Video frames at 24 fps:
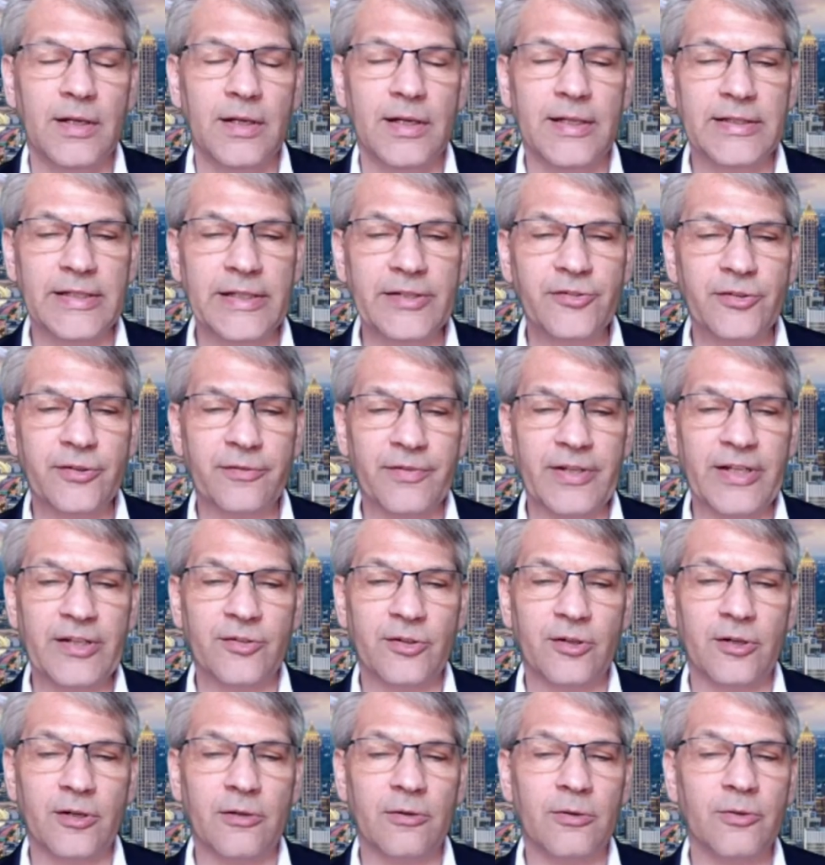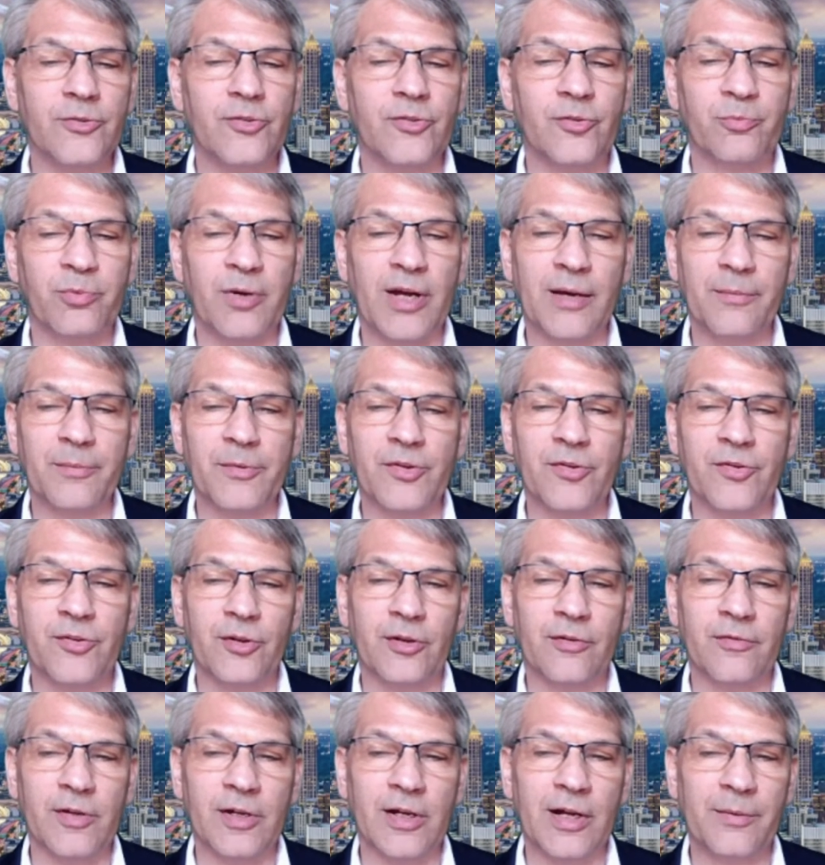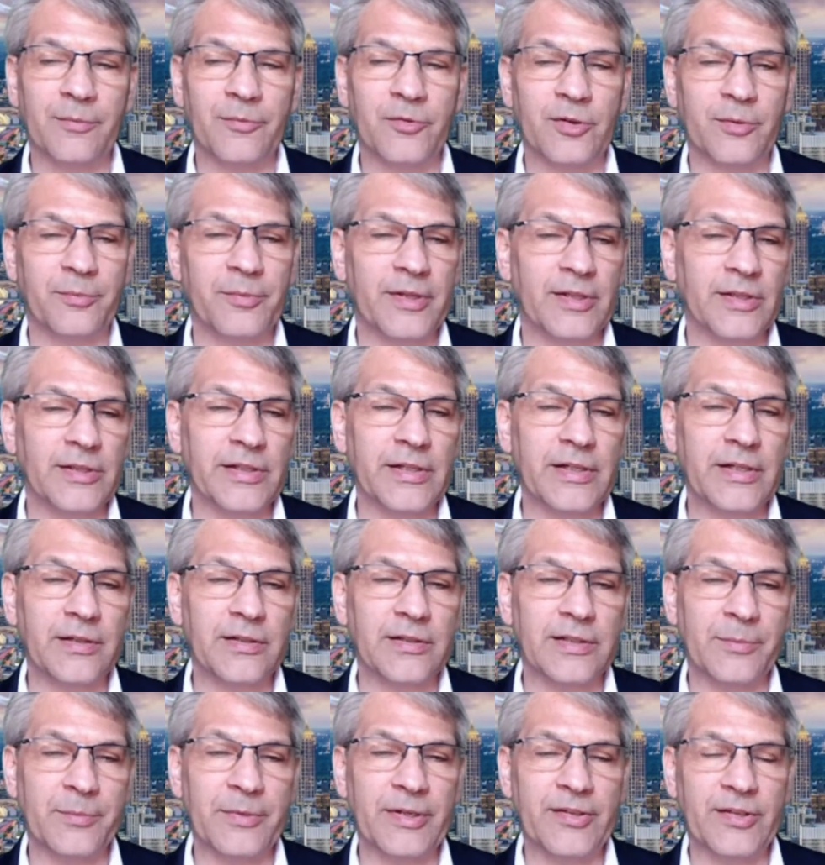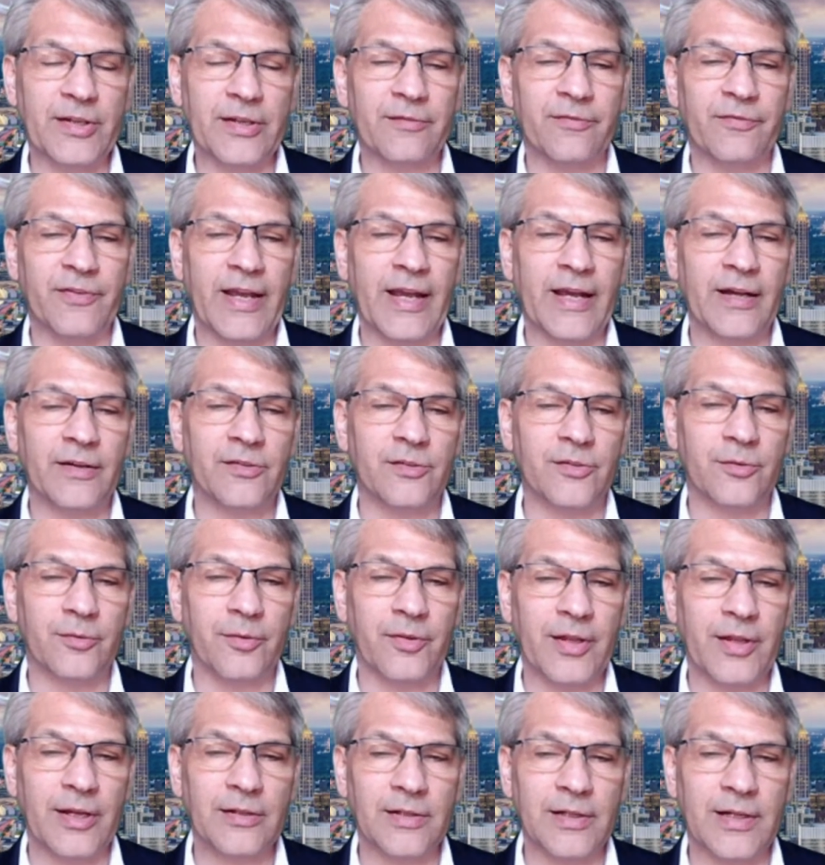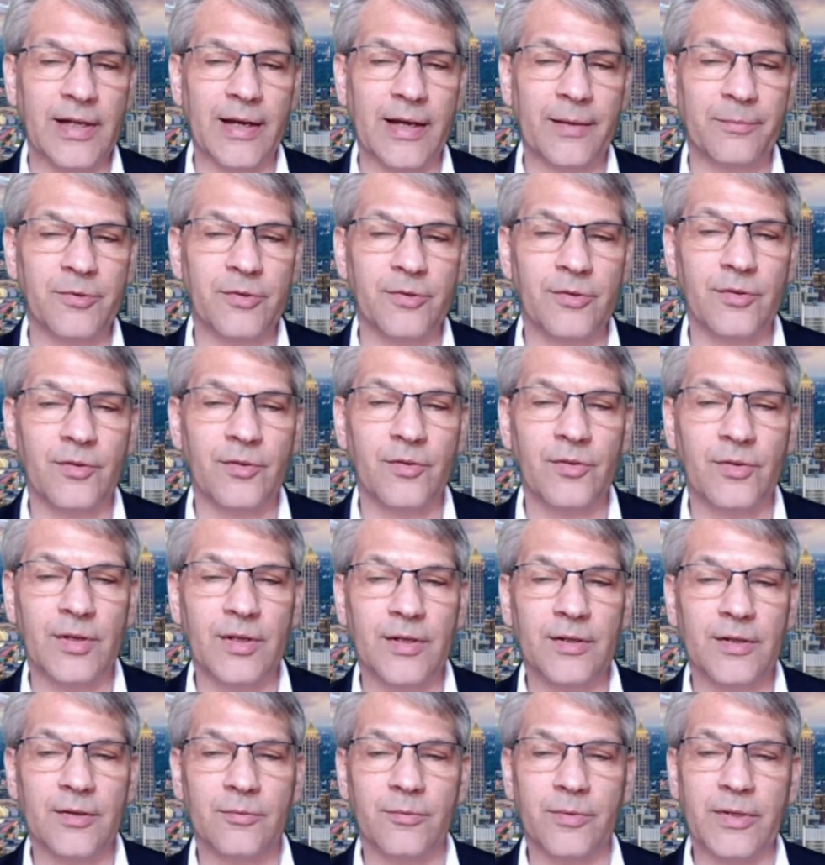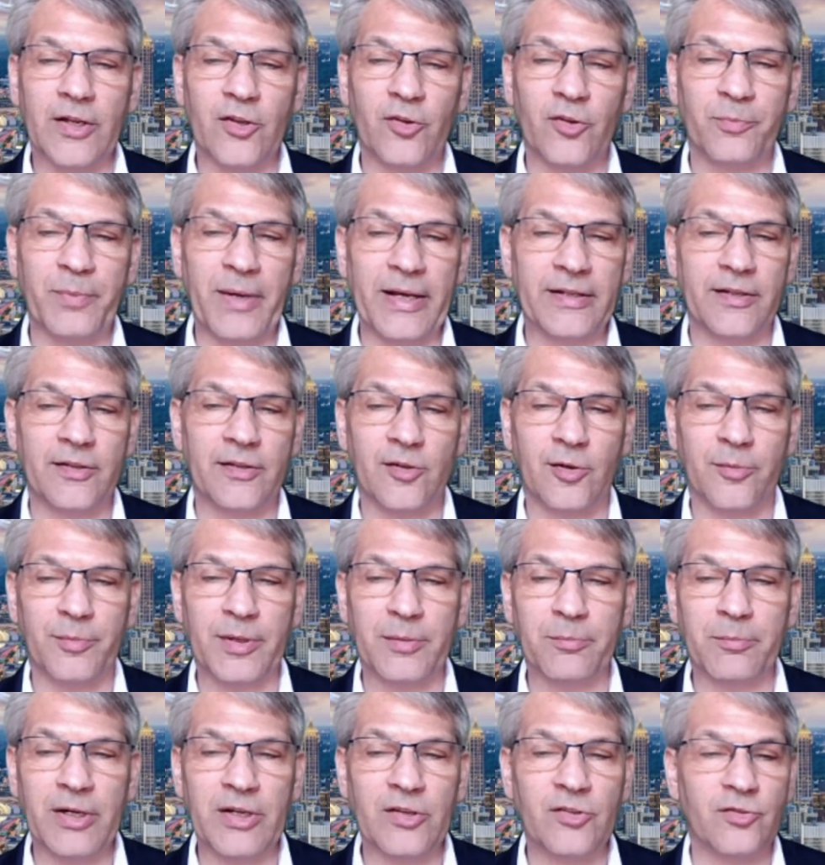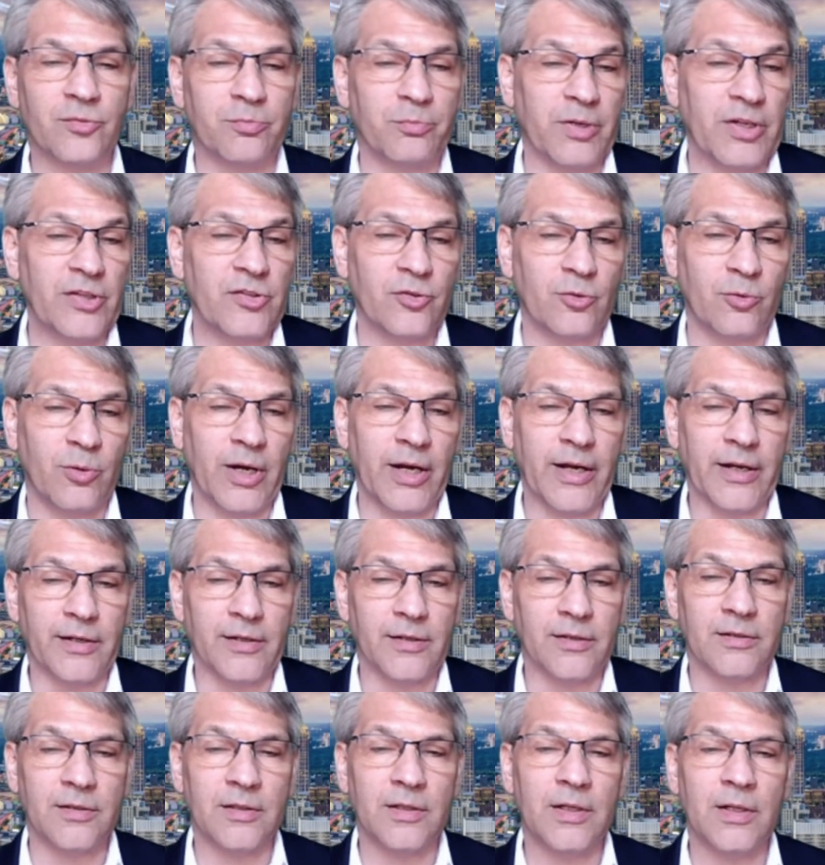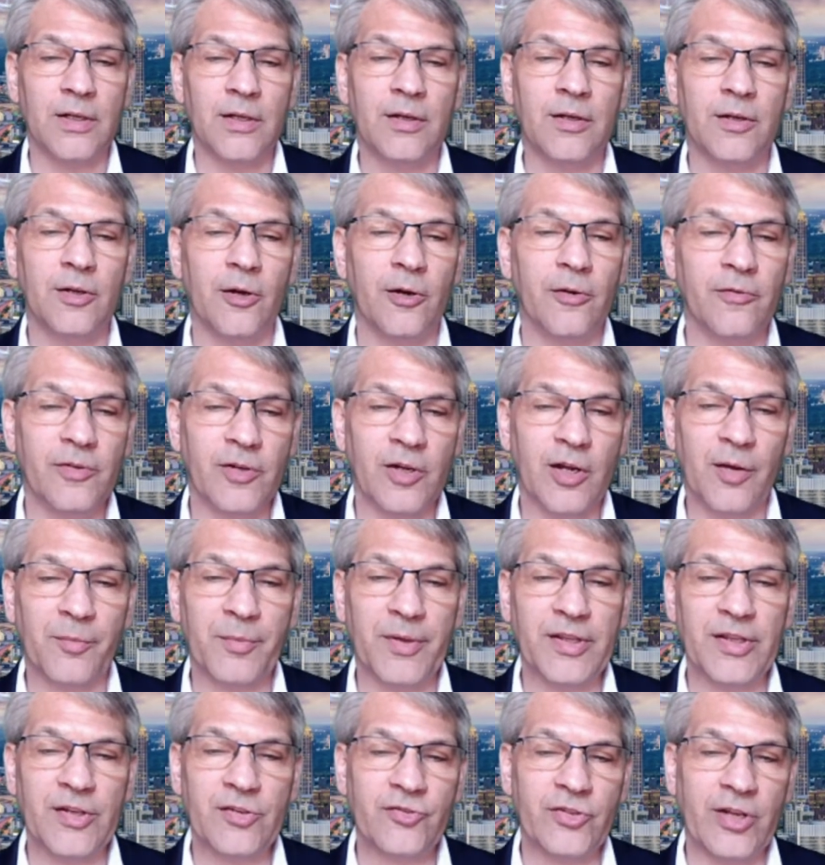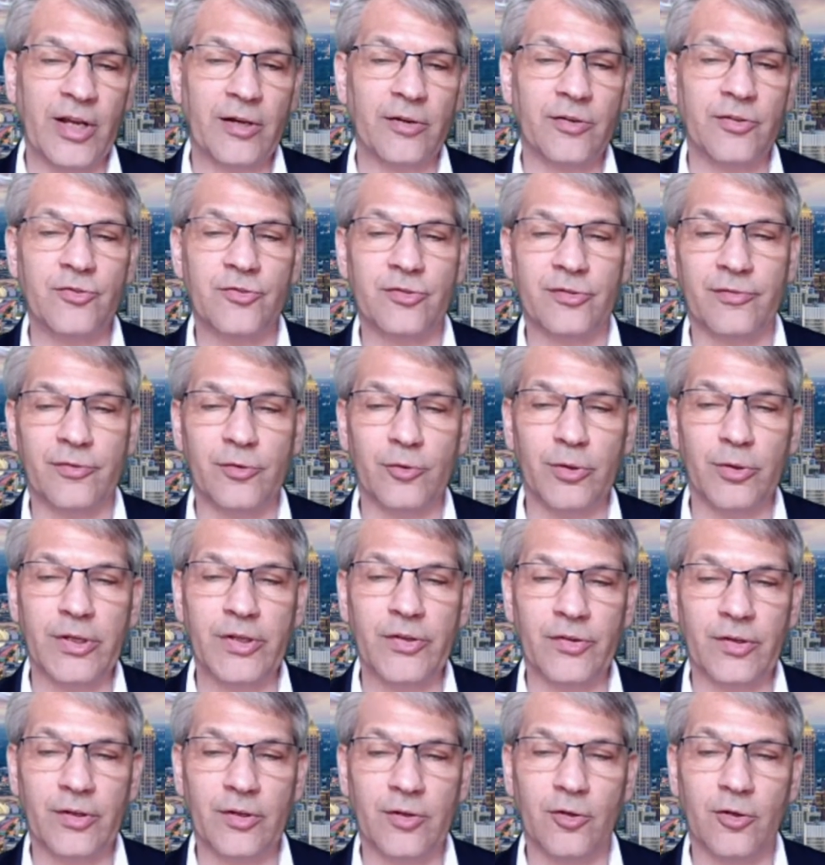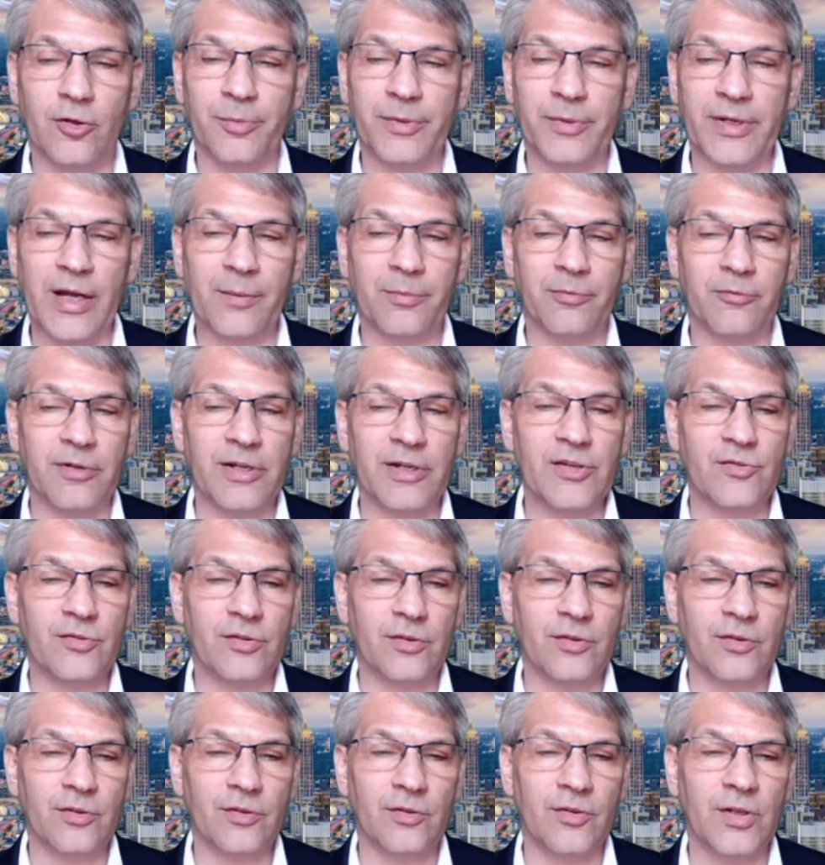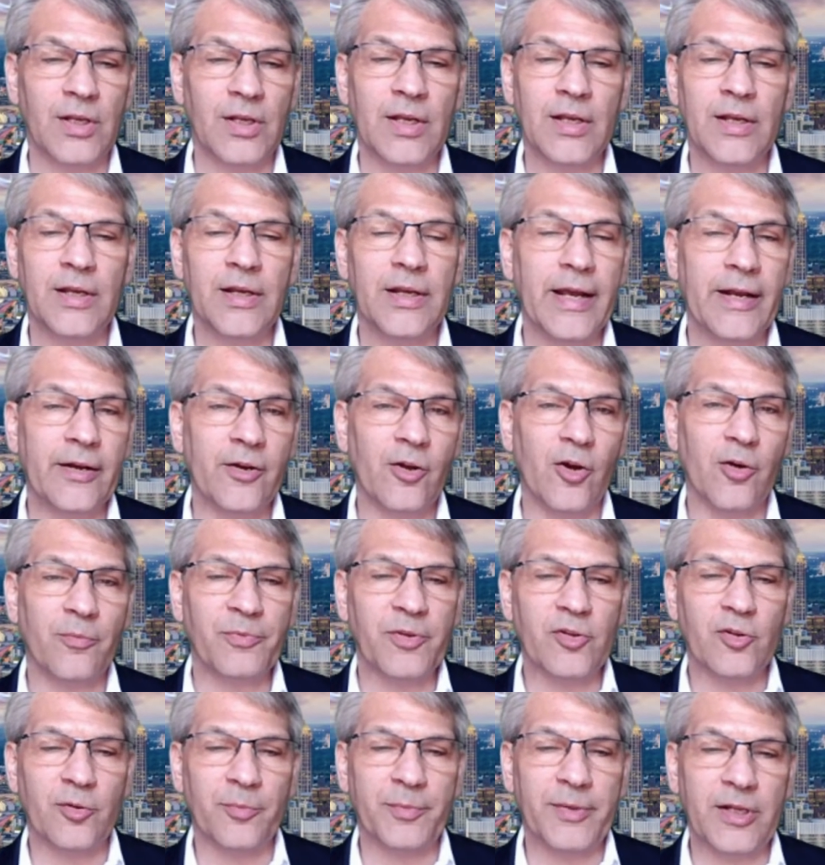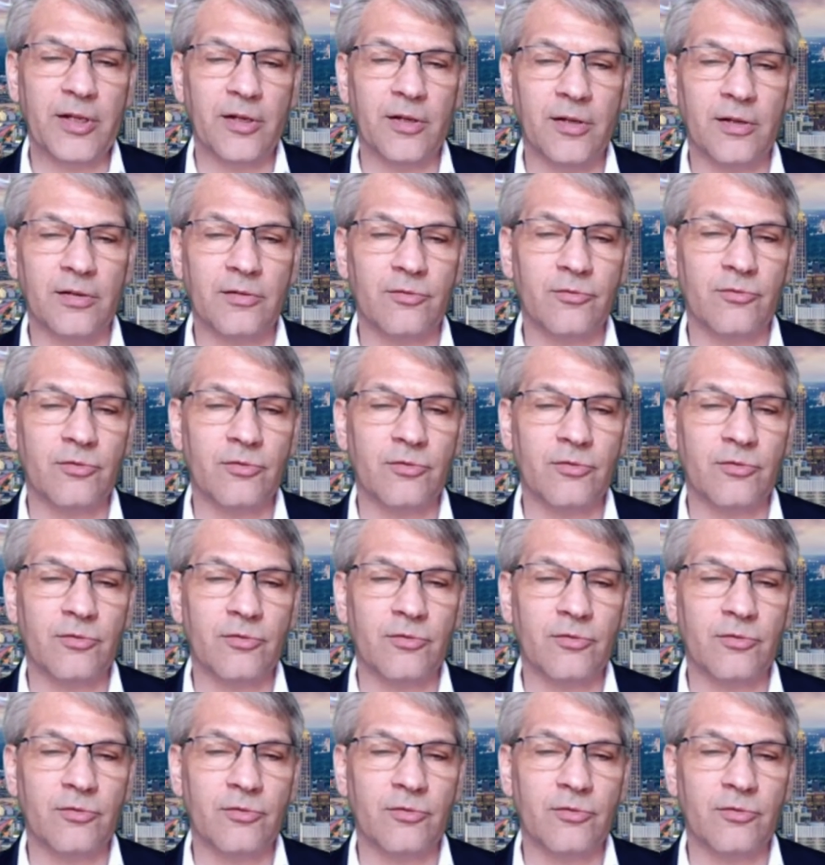Electric VTOL holds the promise to overcome some of the limiting factors with helicopters. We expect that they'll be much, much quieter, overcoming the challenge of noise in urban operations, and hope that they'll be